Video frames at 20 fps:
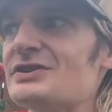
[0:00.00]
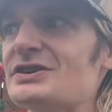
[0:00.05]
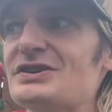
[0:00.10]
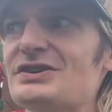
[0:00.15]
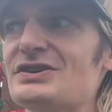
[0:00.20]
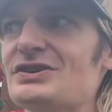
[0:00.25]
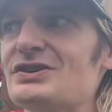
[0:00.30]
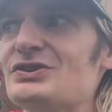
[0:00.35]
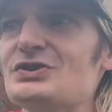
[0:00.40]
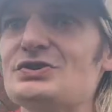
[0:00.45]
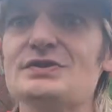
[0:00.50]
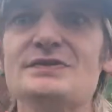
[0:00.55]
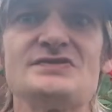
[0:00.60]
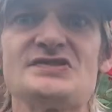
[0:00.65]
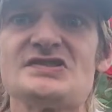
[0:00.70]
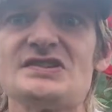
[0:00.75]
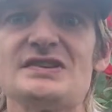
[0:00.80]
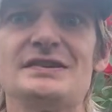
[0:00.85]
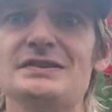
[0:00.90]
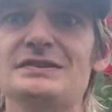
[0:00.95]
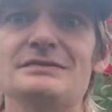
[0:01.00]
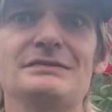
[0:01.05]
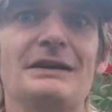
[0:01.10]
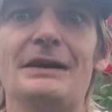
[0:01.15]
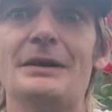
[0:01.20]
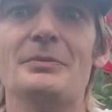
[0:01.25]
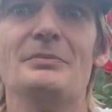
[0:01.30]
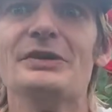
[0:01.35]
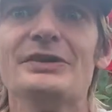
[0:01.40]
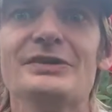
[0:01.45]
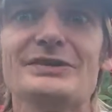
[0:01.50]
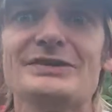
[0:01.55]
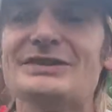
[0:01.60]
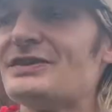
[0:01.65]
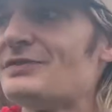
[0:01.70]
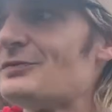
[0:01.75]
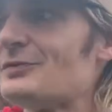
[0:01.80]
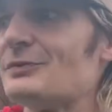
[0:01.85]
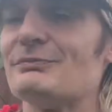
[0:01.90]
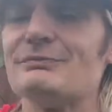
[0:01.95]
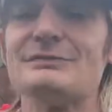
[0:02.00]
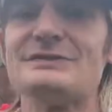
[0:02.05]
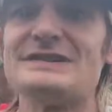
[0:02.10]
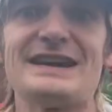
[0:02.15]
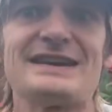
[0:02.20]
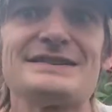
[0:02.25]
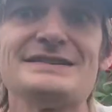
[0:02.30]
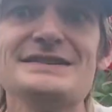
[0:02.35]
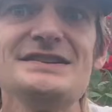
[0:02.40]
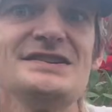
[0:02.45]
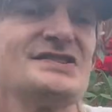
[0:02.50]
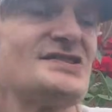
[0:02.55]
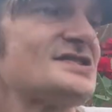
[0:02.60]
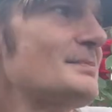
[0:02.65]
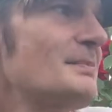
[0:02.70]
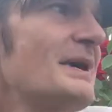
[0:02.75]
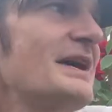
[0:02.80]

it, you've seen a million different techniques and